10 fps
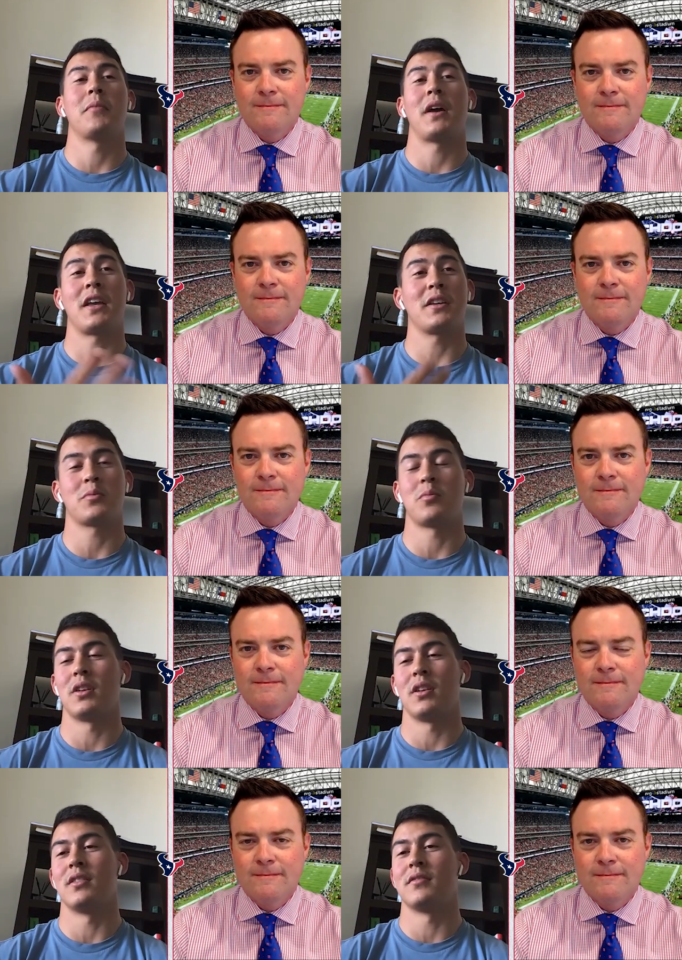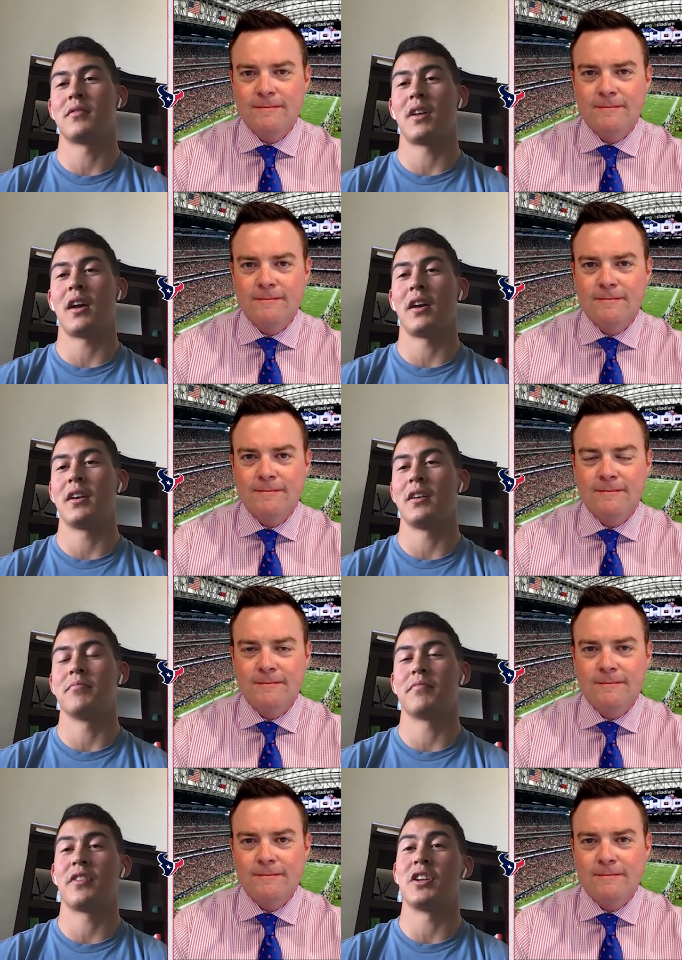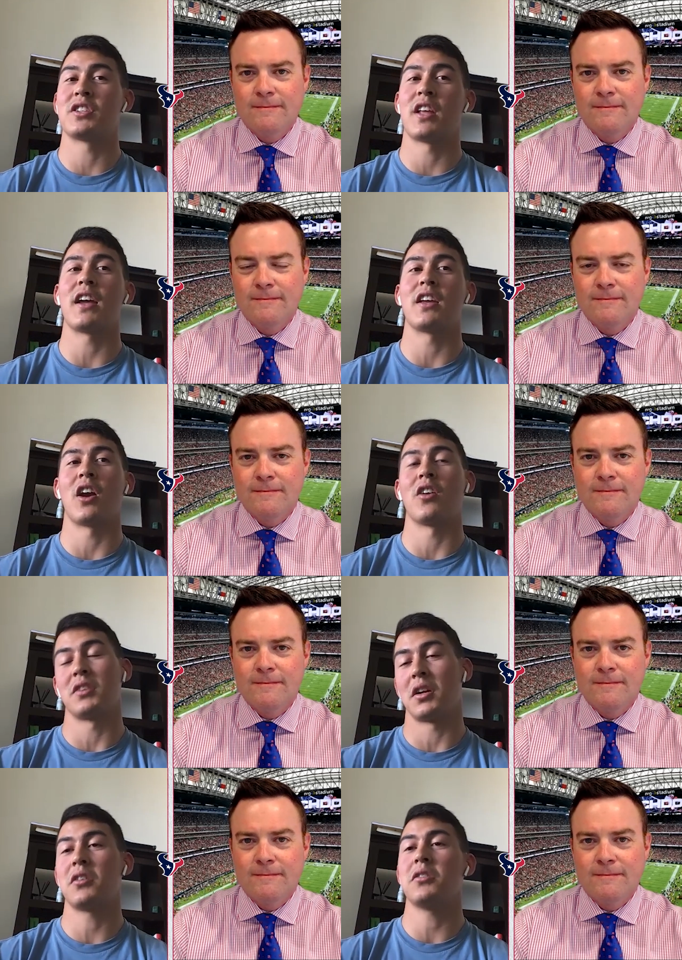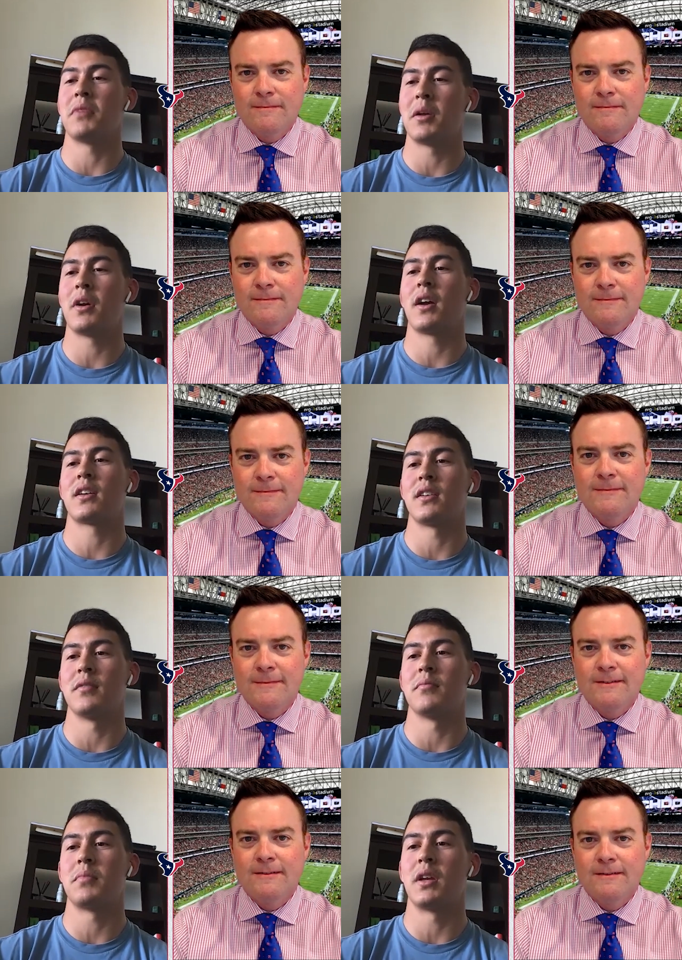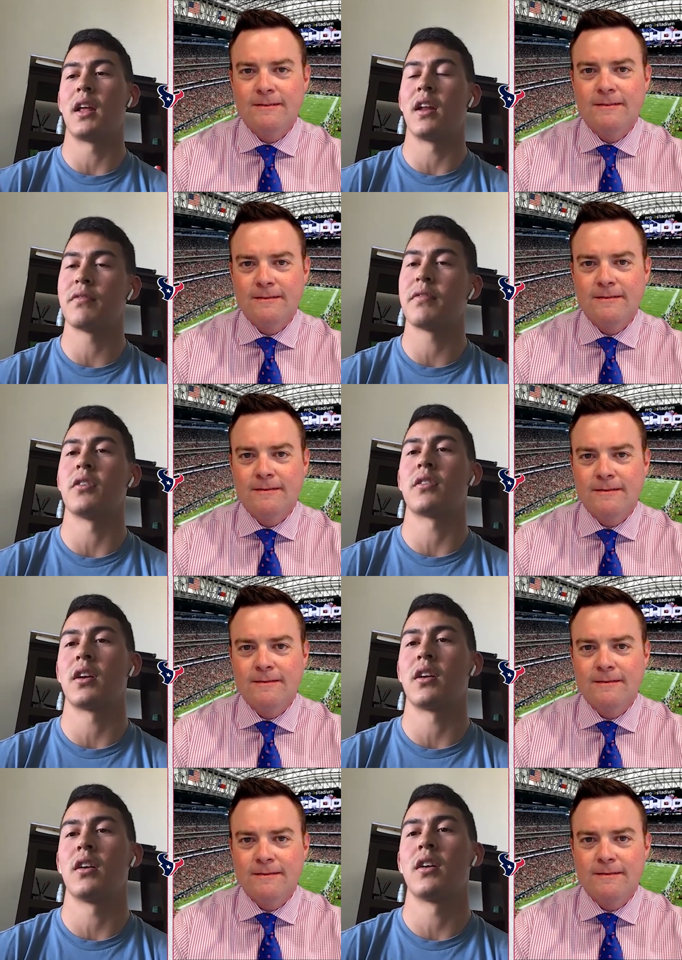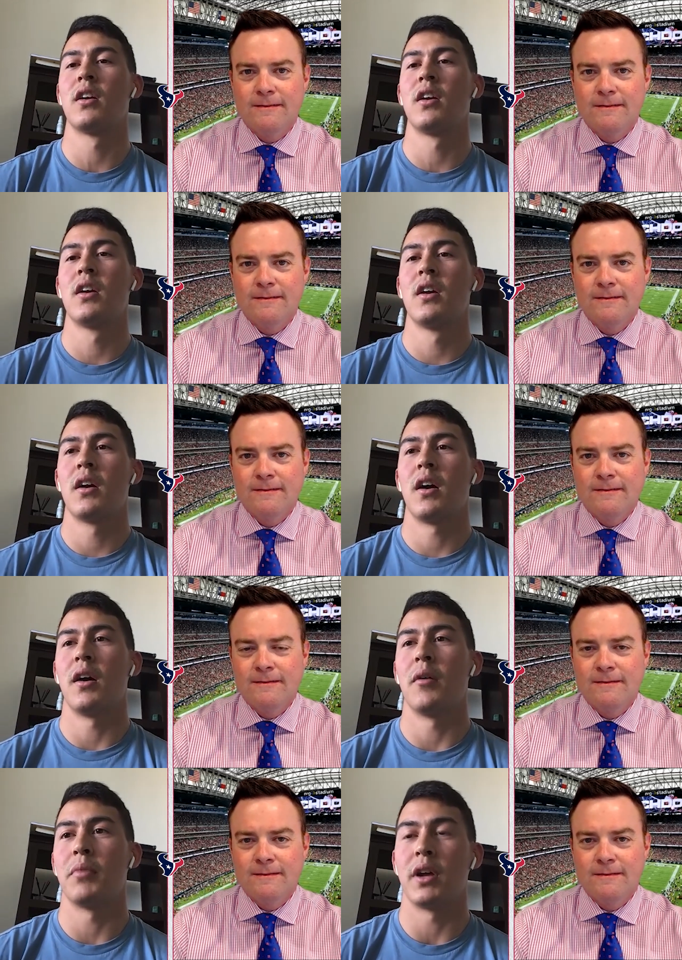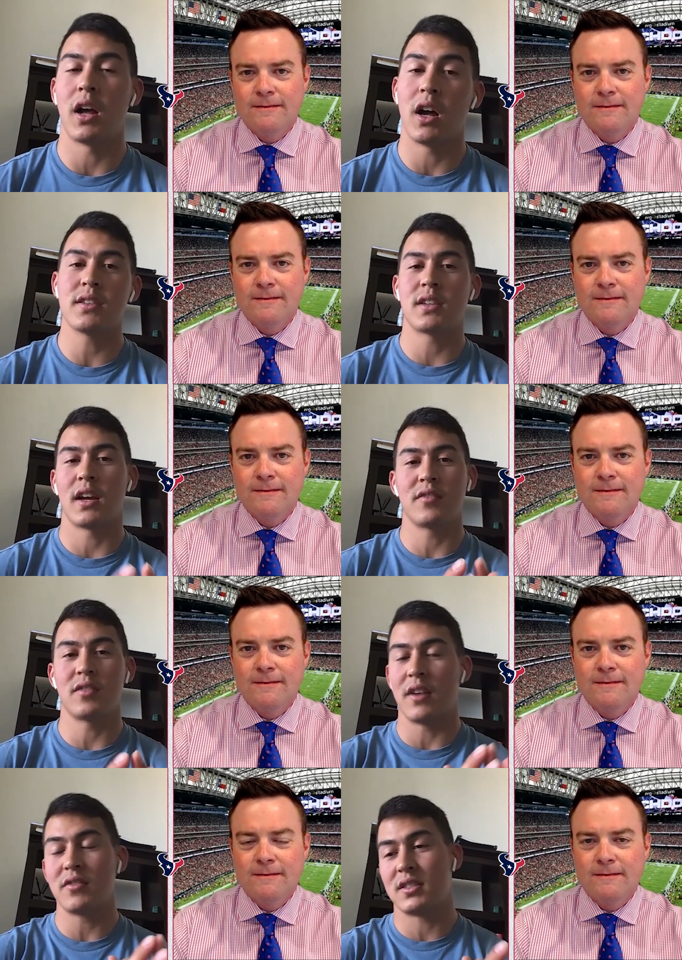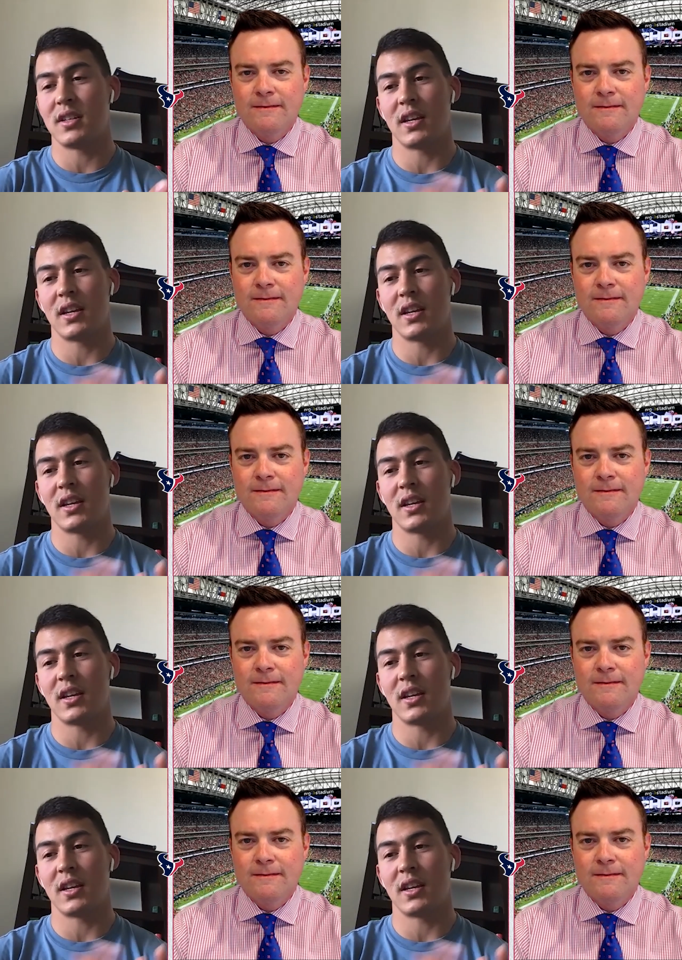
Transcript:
Speaker 1: I guess when I finished that year, I was like, oh, maybe I can be an NFL kicker. But honestly, I've just